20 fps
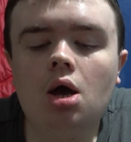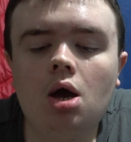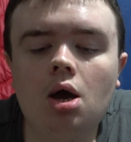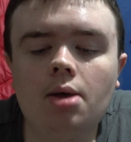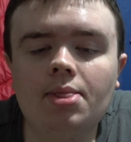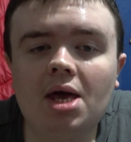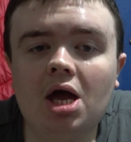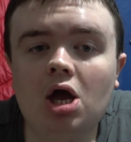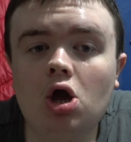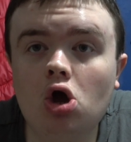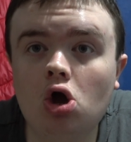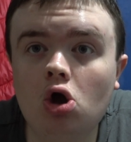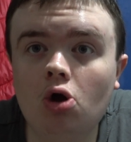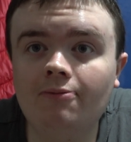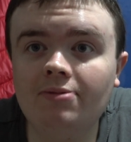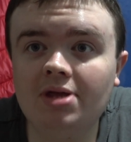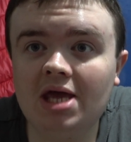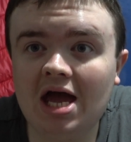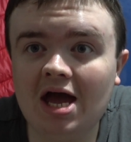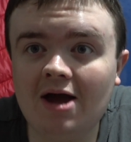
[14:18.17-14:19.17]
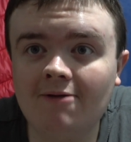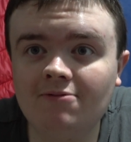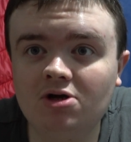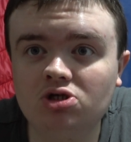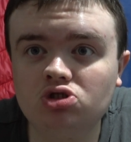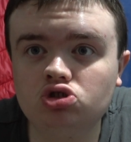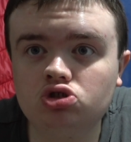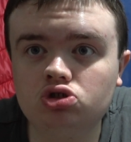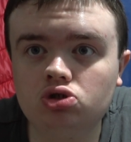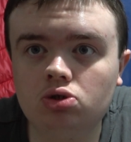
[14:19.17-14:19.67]
And I hope you have
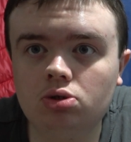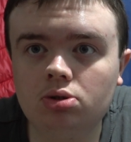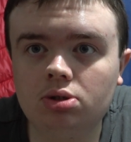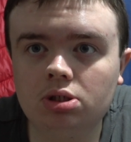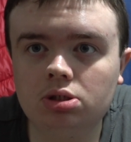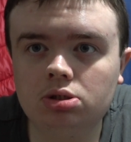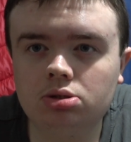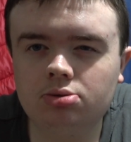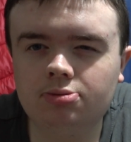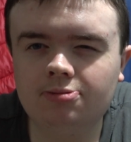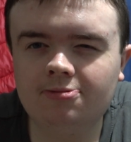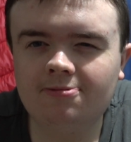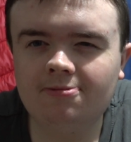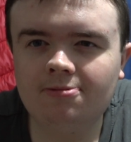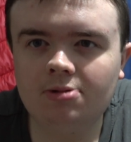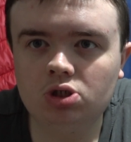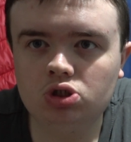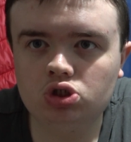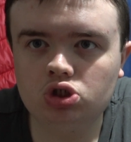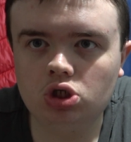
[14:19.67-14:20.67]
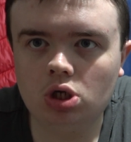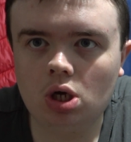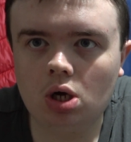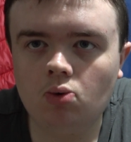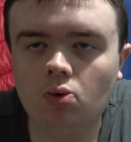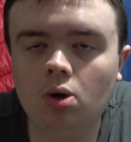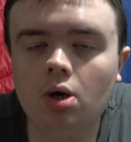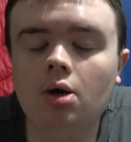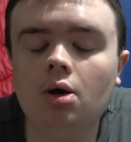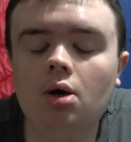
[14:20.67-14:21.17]
enjoyed this
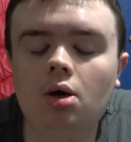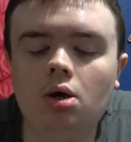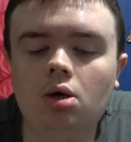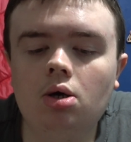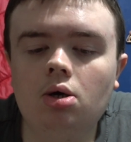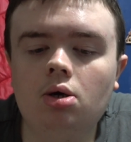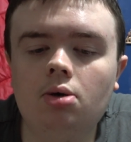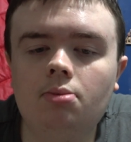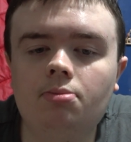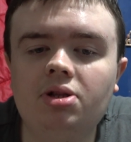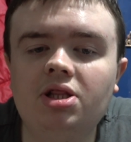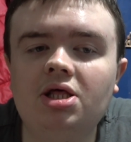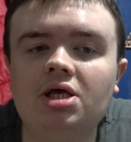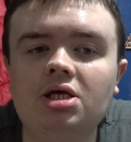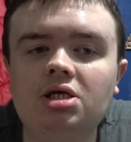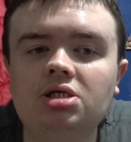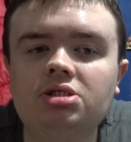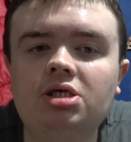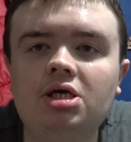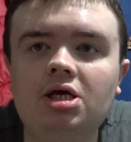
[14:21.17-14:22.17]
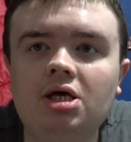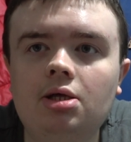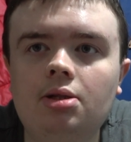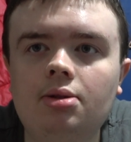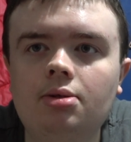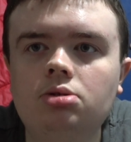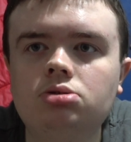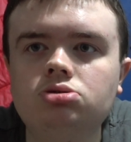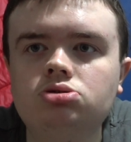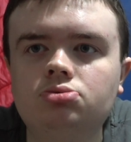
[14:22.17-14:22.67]
video. Please hit
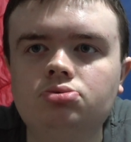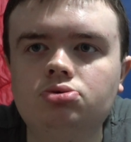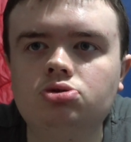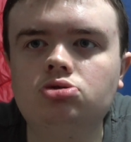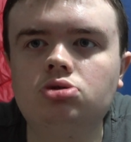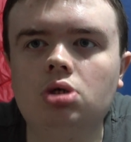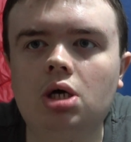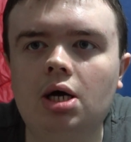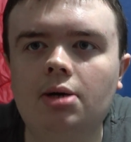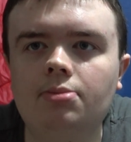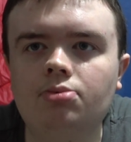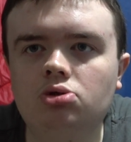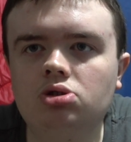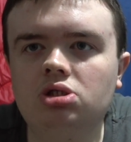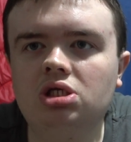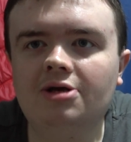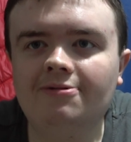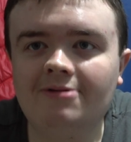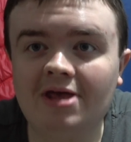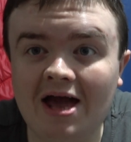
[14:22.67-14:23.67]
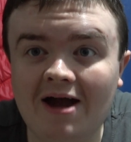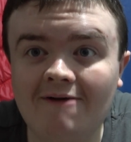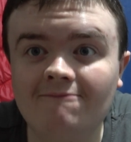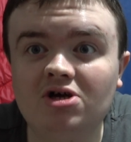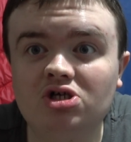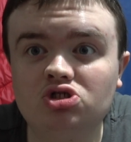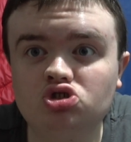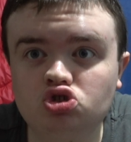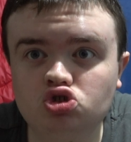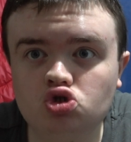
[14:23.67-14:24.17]
the subscribe button if you have
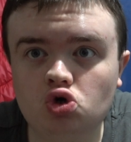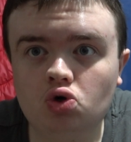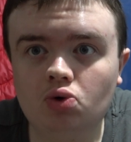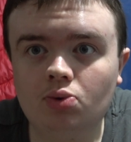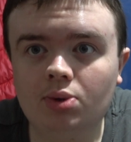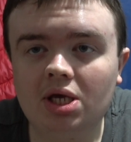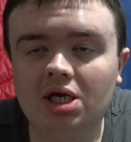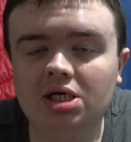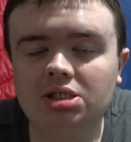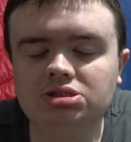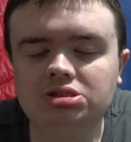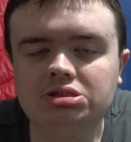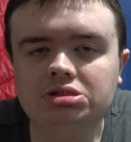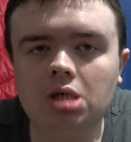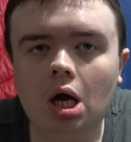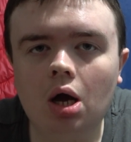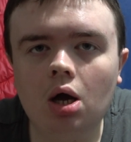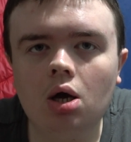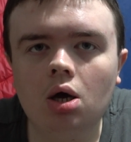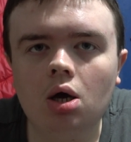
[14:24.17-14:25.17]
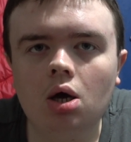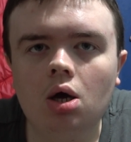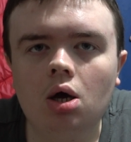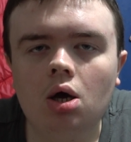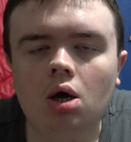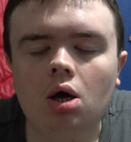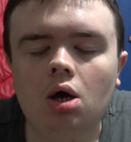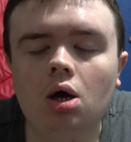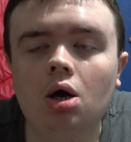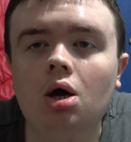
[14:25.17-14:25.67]
enjoyed this.
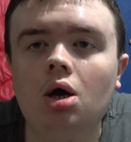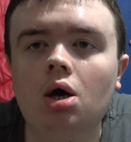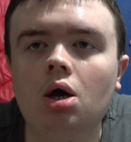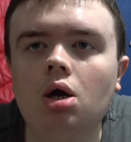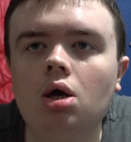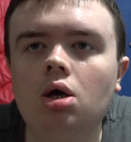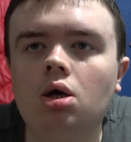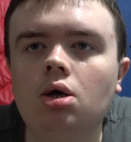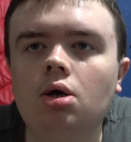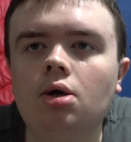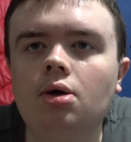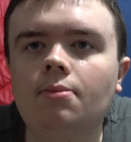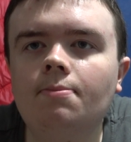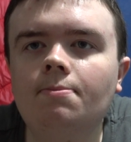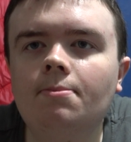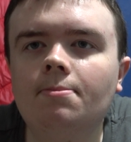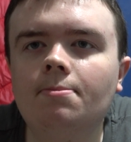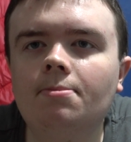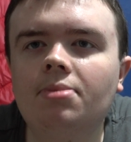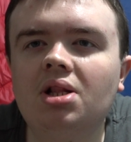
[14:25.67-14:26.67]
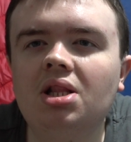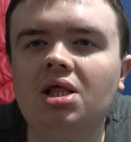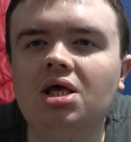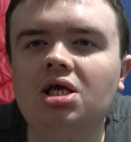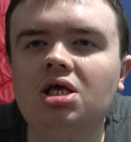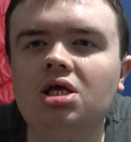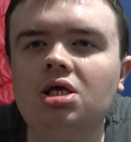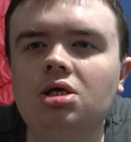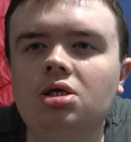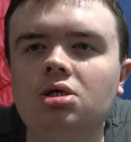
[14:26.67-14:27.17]
Um,
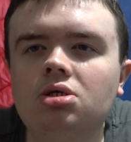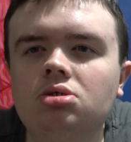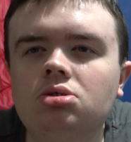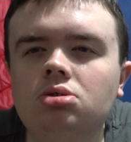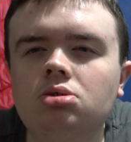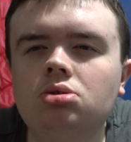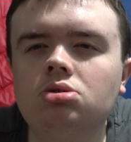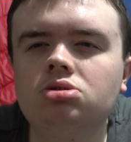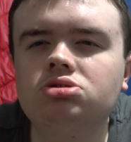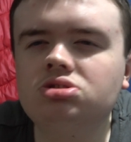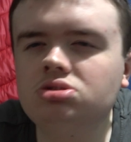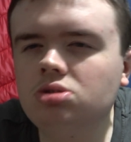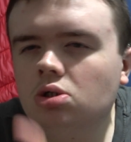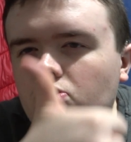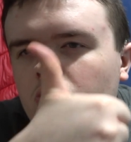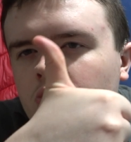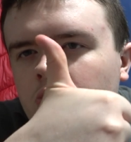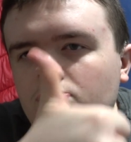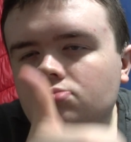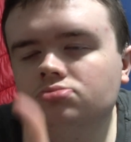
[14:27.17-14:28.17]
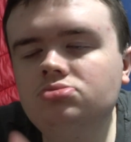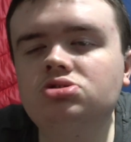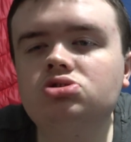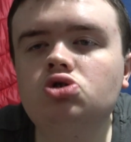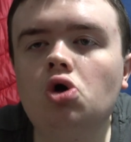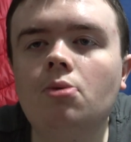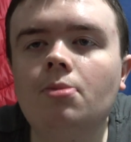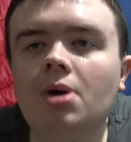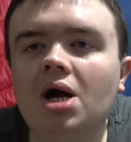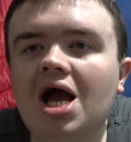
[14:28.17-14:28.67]
please thumbs
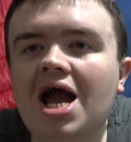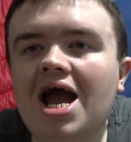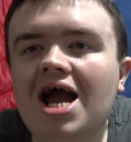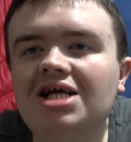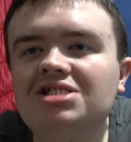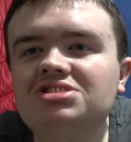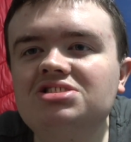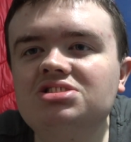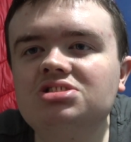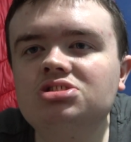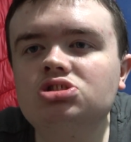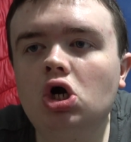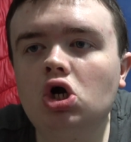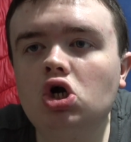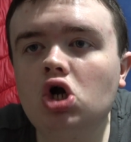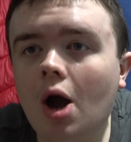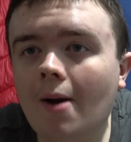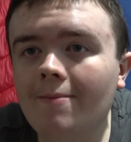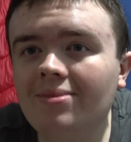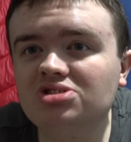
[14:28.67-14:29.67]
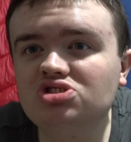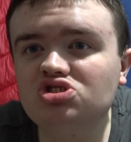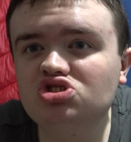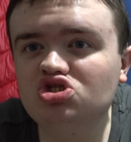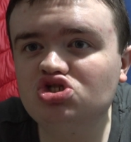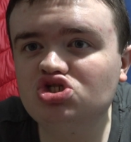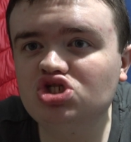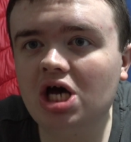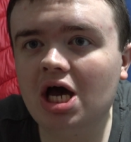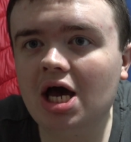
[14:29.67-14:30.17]
up and comment and
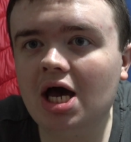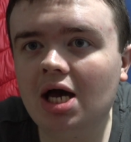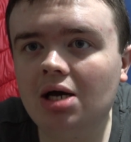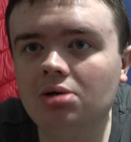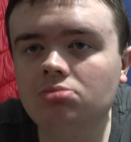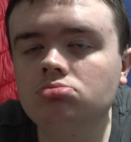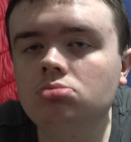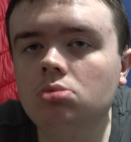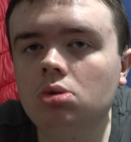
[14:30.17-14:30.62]
share.